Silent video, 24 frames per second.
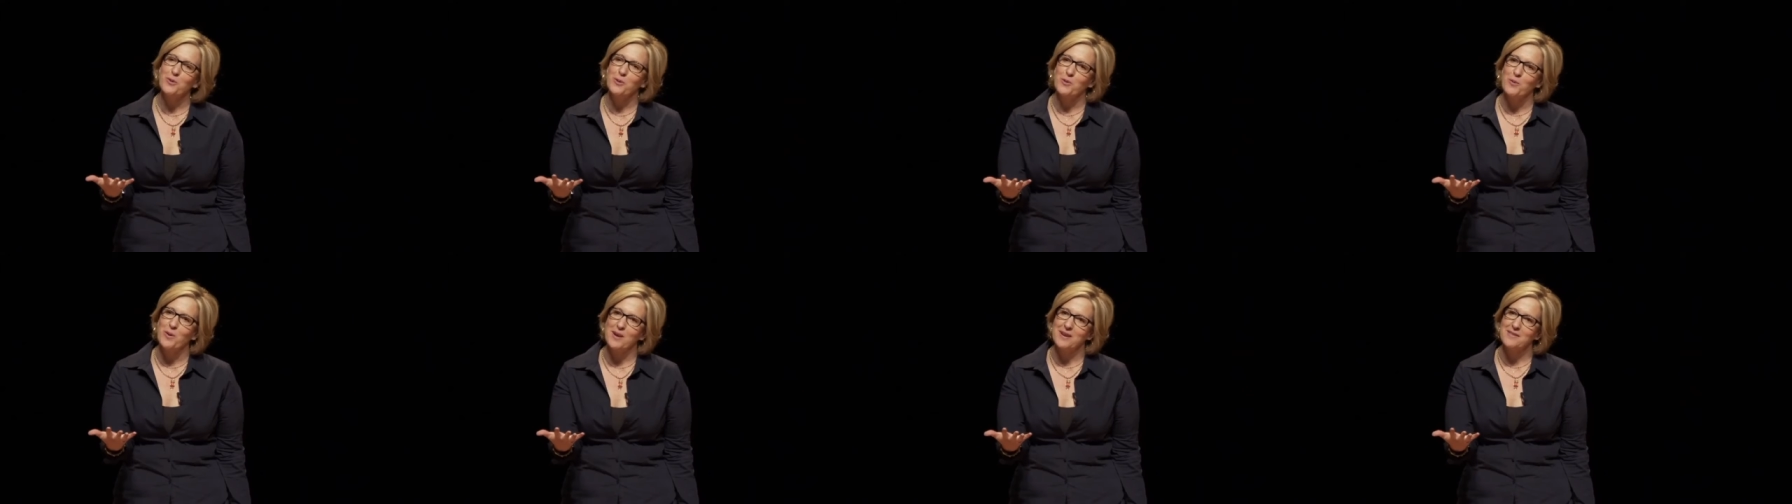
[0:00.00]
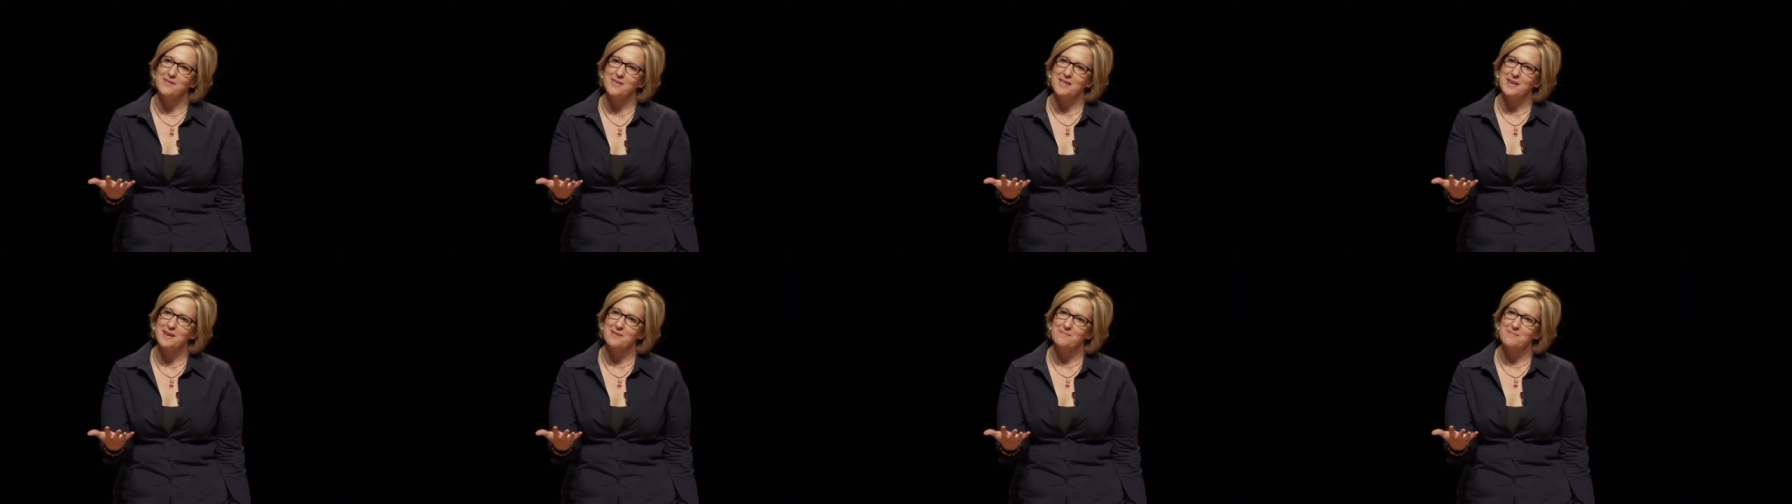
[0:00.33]
you were
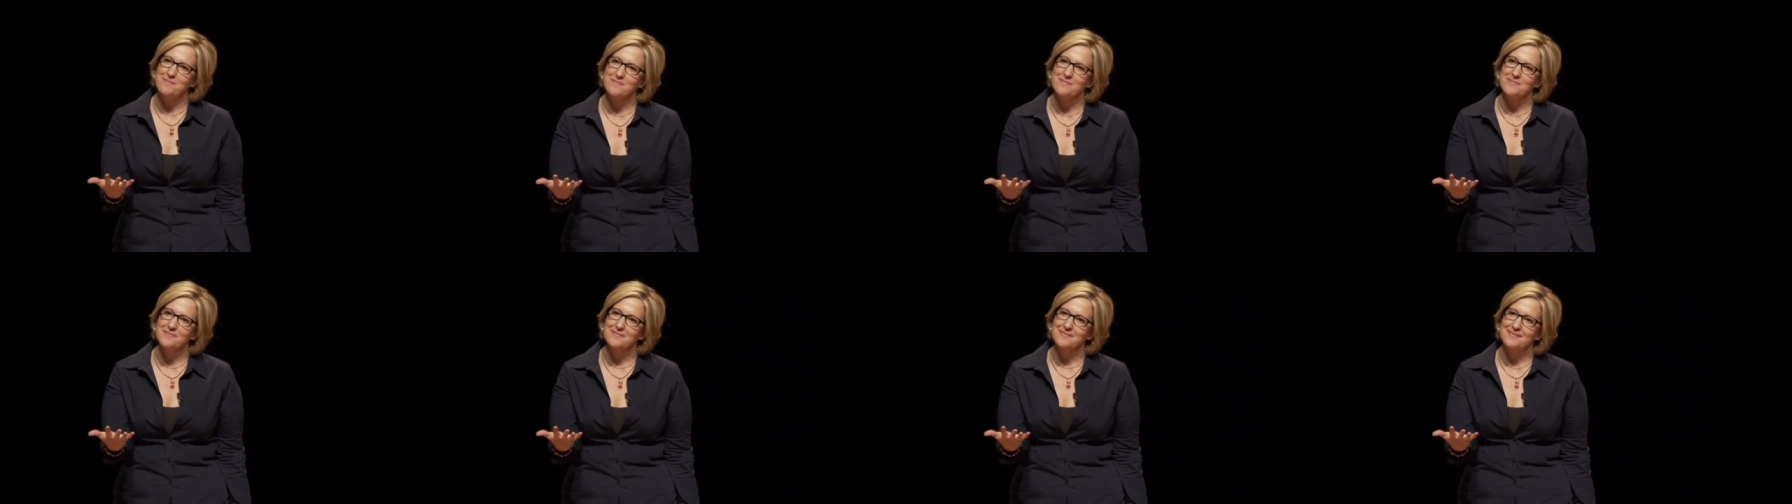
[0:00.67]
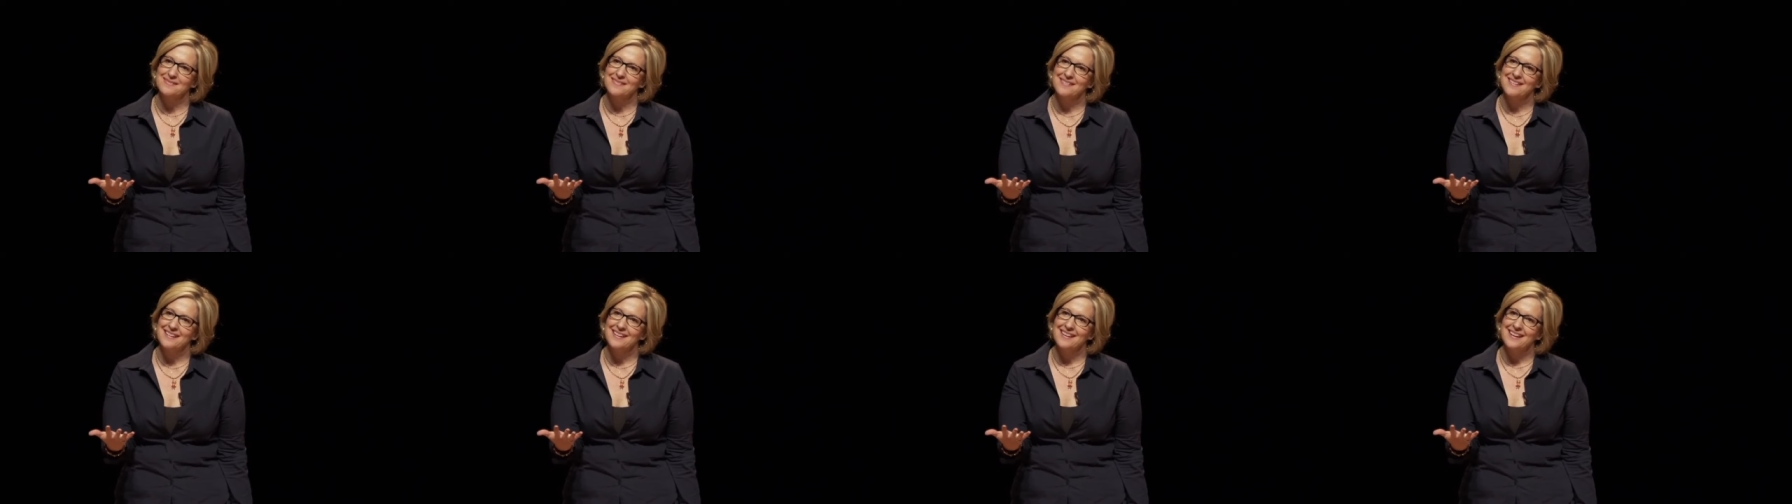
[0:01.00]
one of them?
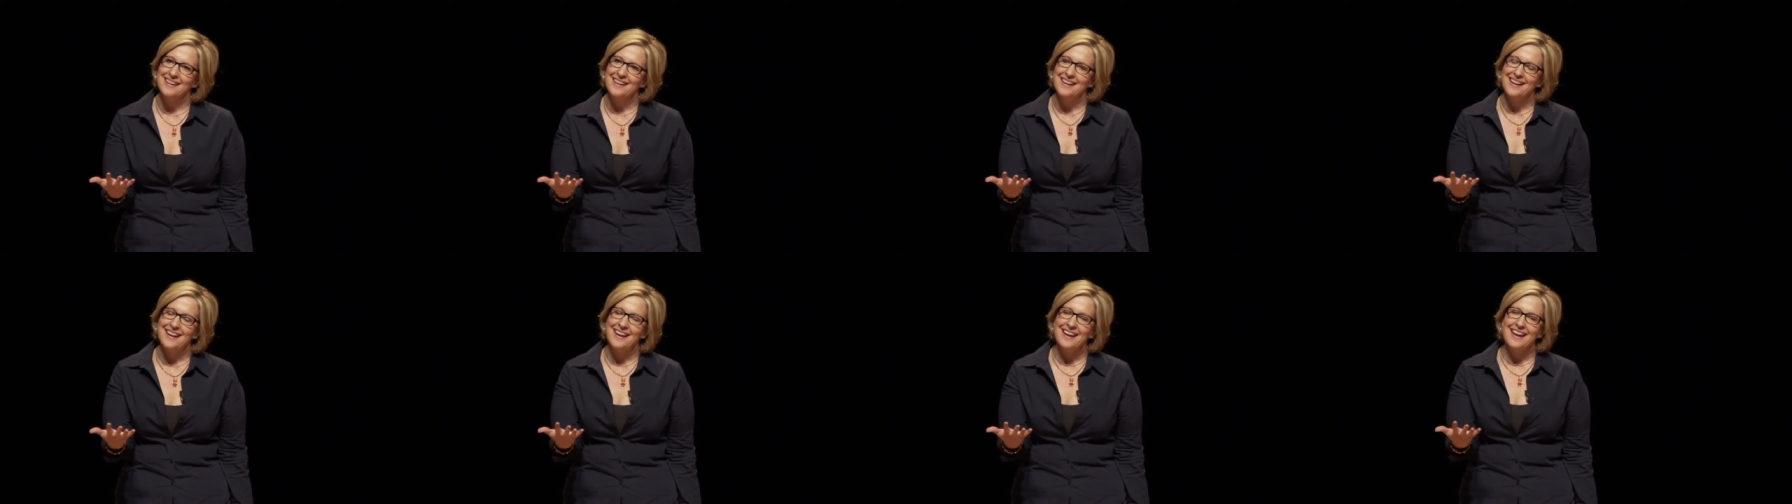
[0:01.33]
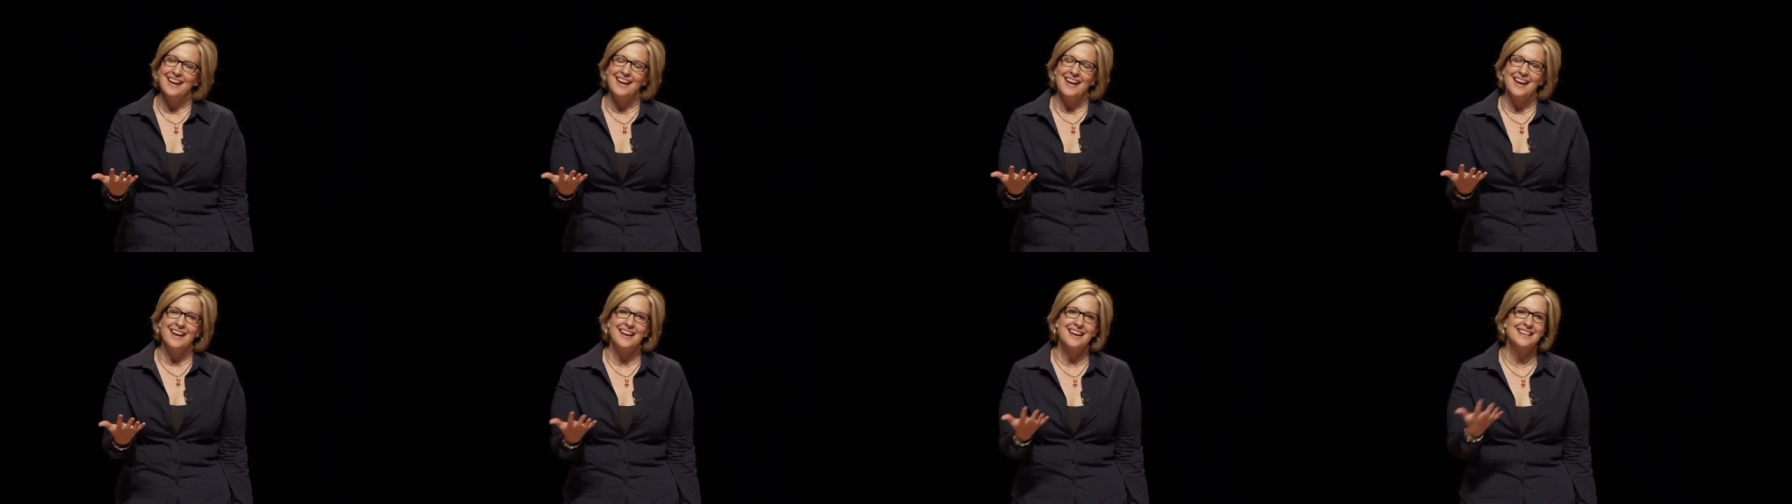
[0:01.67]

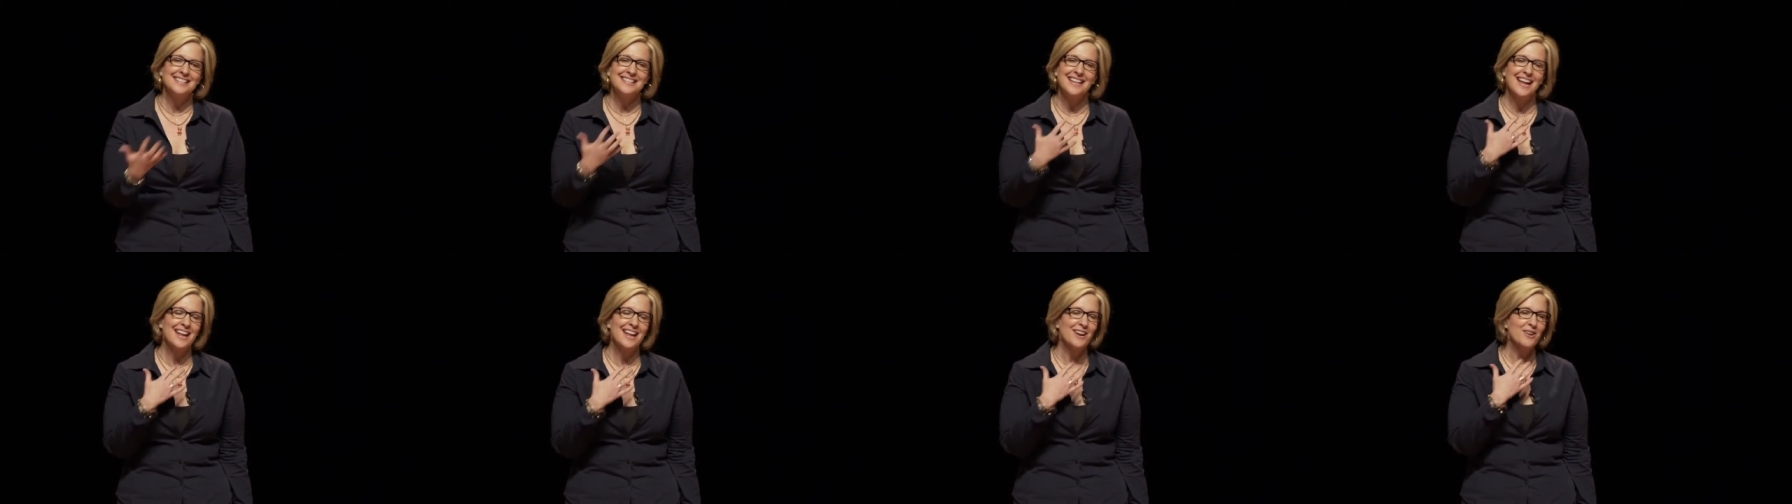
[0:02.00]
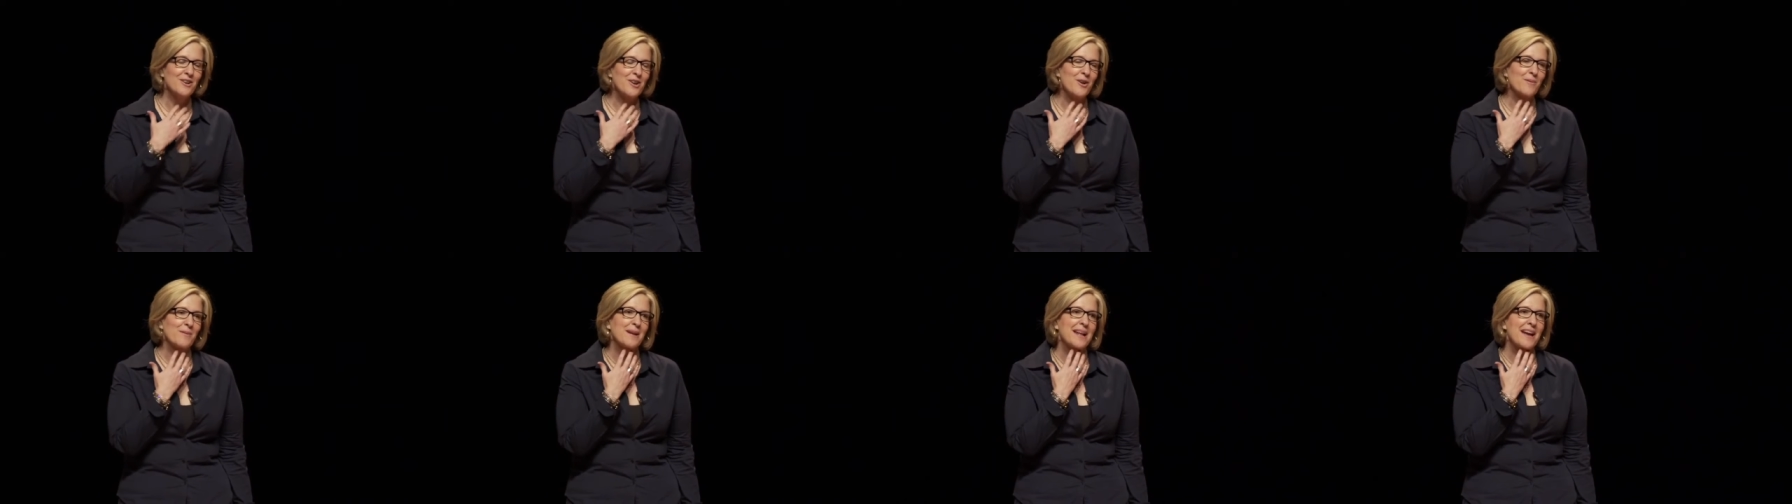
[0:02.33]
And I said, I
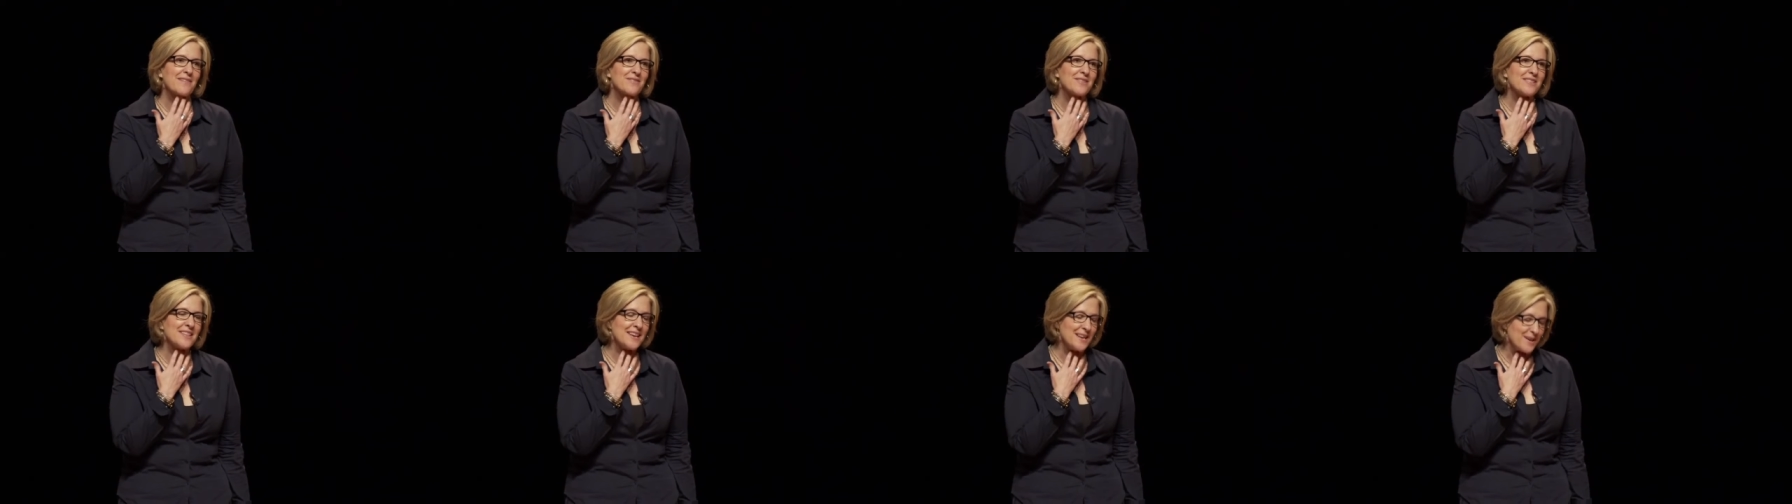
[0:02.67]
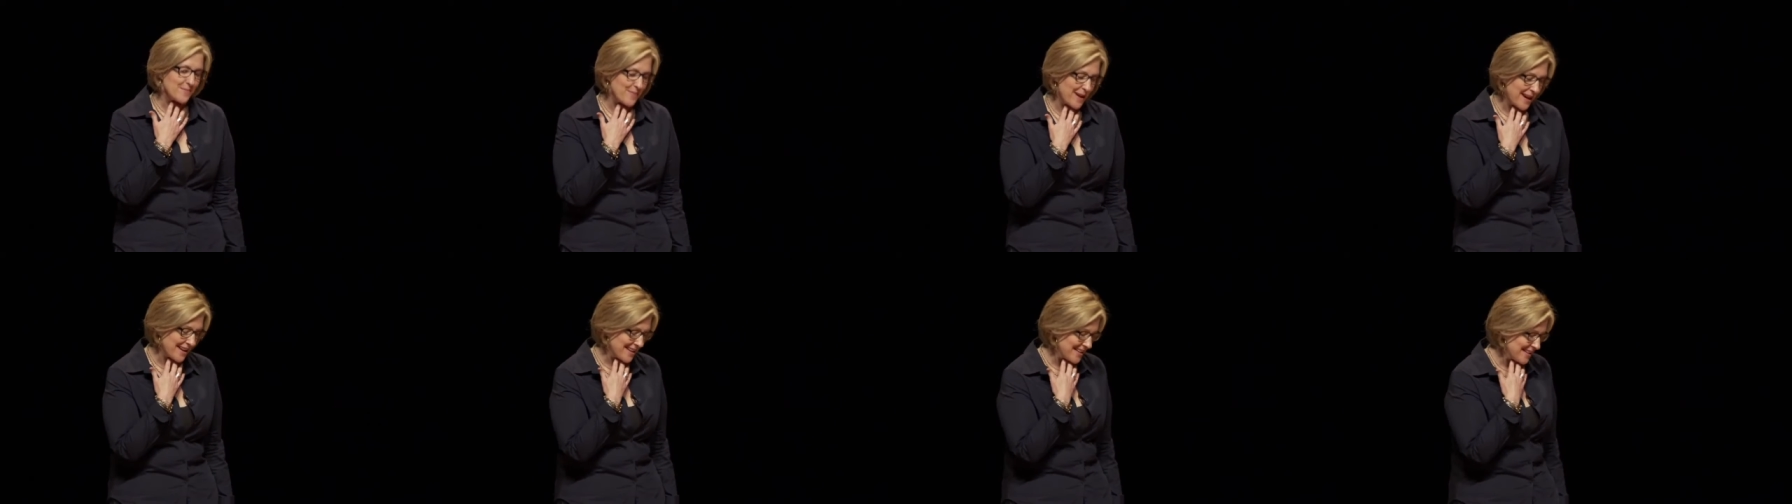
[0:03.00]
don't know, I'm gonna have to think
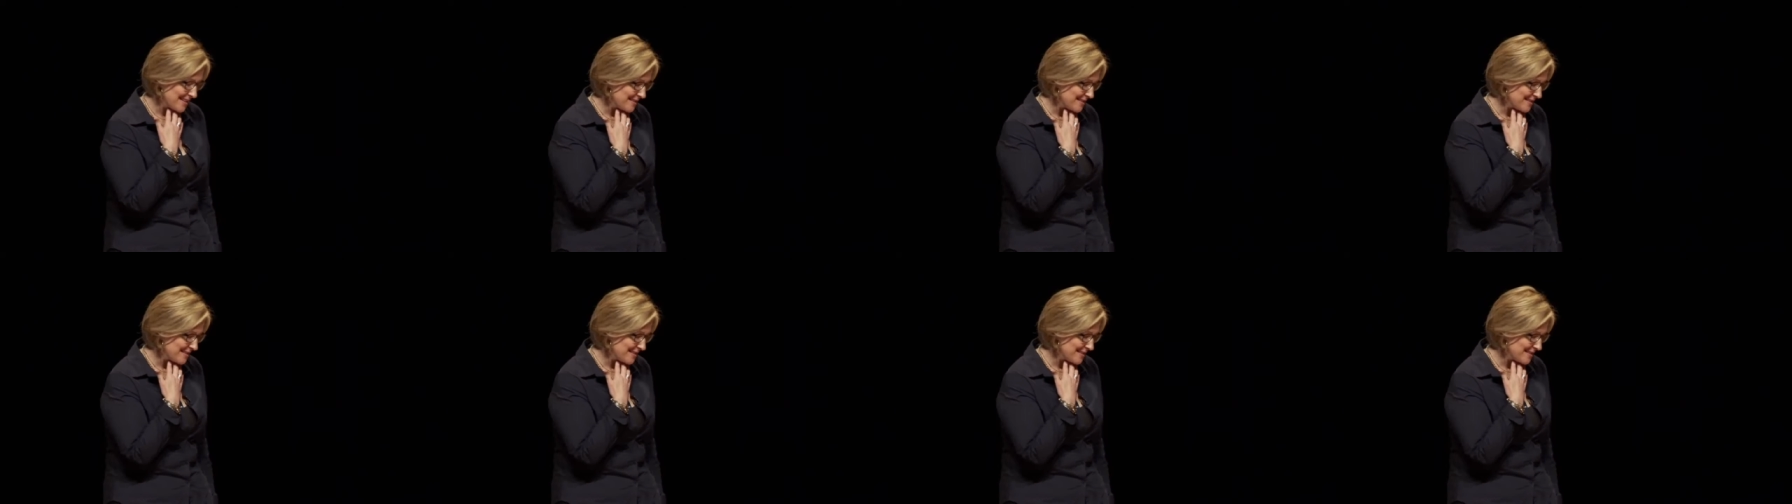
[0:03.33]
about